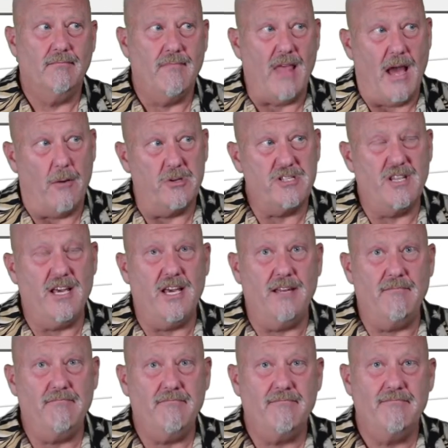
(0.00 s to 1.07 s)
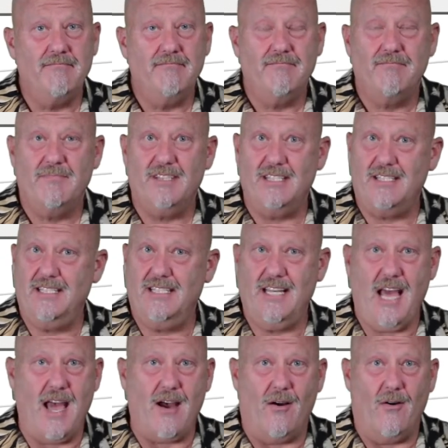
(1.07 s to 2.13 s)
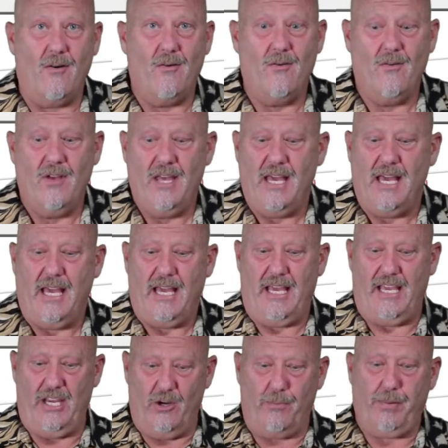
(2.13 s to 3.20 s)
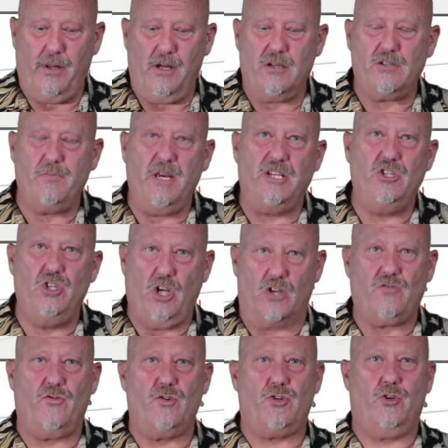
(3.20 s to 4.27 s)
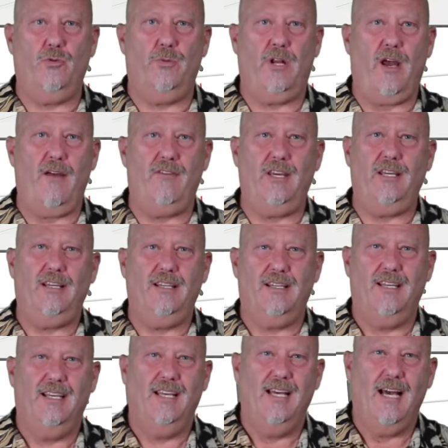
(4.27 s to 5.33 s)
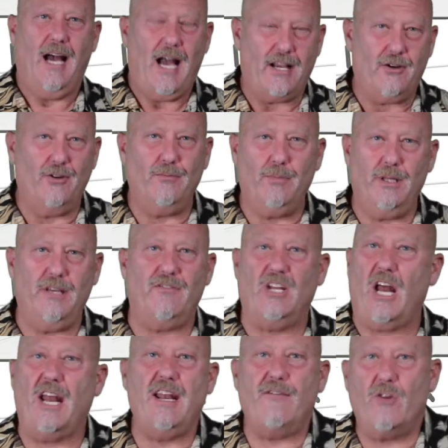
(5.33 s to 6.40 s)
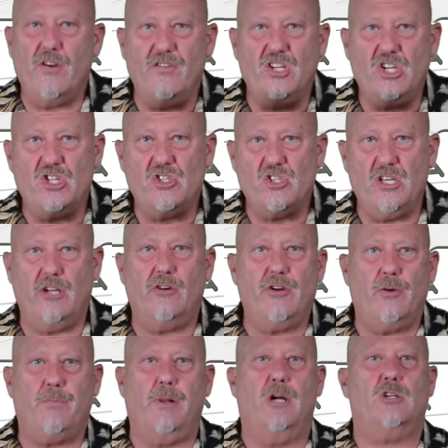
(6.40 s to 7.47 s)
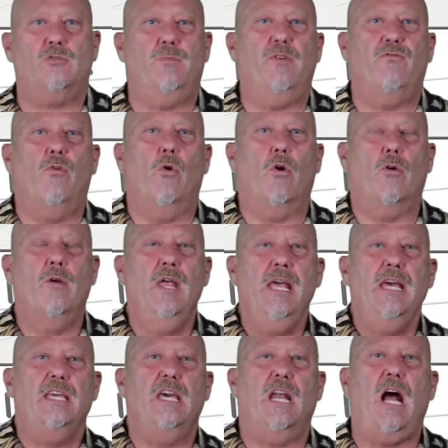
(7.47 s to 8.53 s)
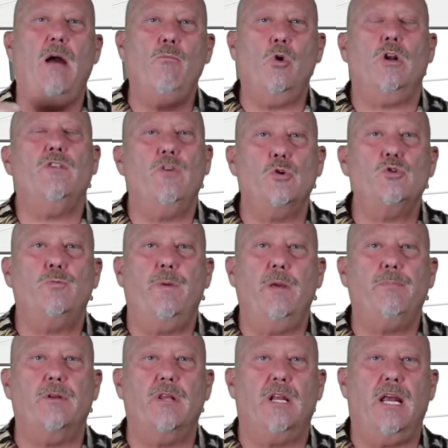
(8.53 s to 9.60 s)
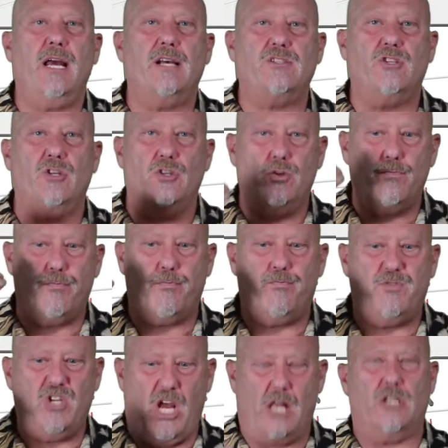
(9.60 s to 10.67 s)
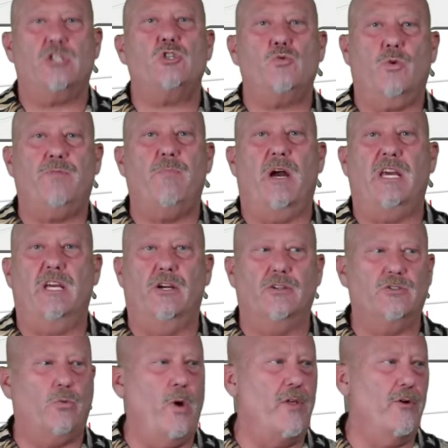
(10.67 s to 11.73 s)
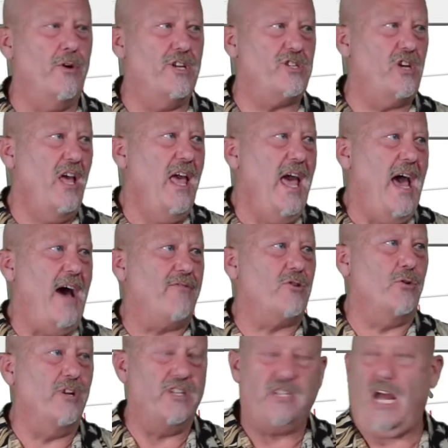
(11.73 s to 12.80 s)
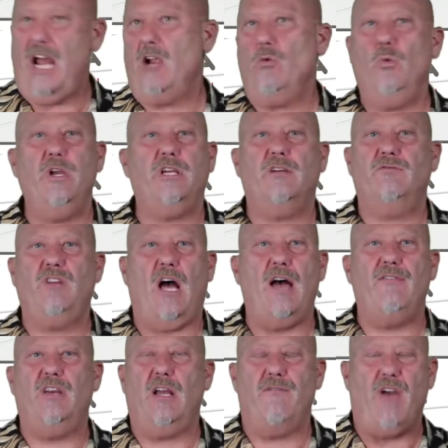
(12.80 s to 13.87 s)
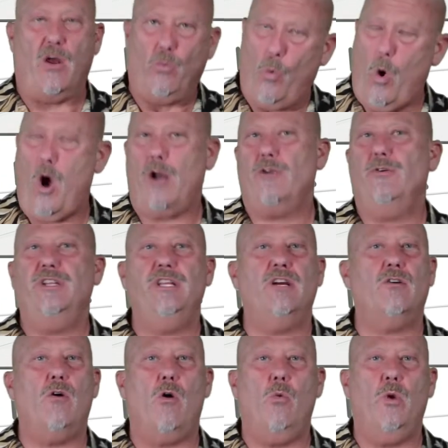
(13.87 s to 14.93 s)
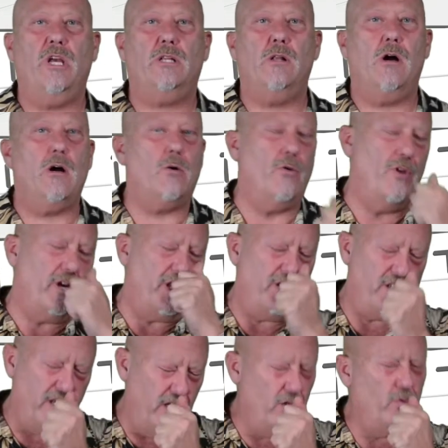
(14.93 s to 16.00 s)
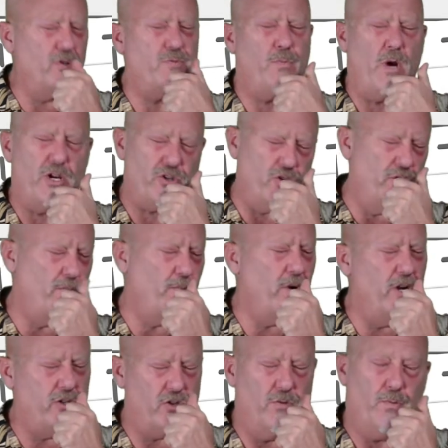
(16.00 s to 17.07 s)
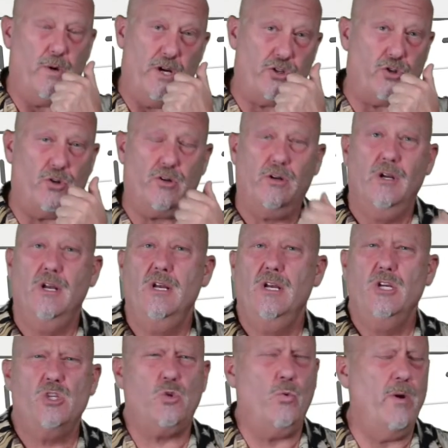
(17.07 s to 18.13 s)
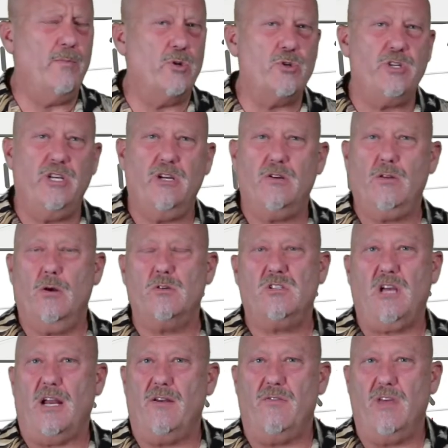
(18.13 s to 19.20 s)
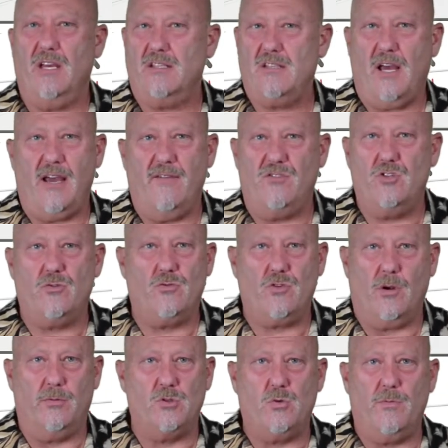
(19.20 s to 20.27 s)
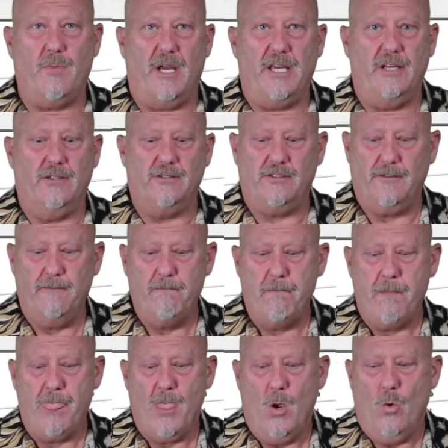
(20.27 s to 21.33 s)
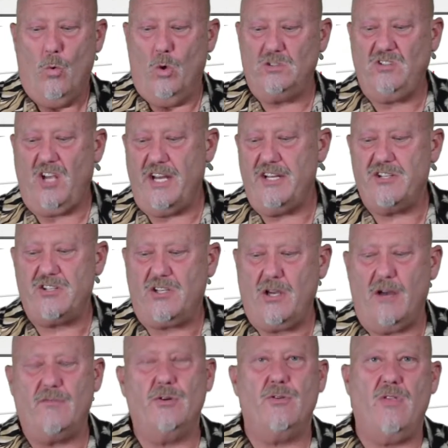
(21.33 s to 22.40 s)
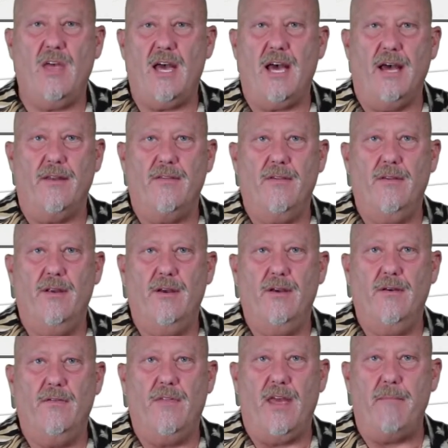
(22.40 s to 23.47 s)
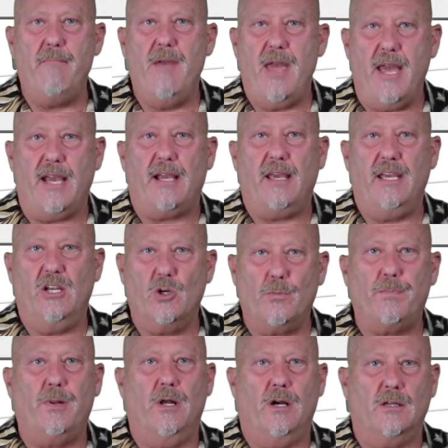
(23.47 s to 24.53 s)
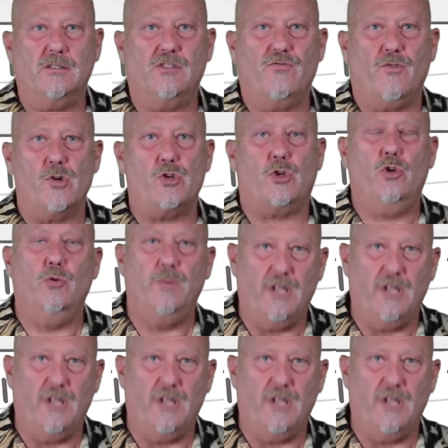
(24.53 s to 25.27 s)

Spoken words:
That was then, this is now. Earplugs made just for scuba diving? I couldn't believe it. I never even considered earplugs before. Yet I'm one of those people that has the challenges with my ears, whether it's after an entire week of diving, I've had water in there all week long, or the continuous pressure, swimmer's ear, those kind of things. I have troubles with my ears. Once I discovered that they make earplugs for scuba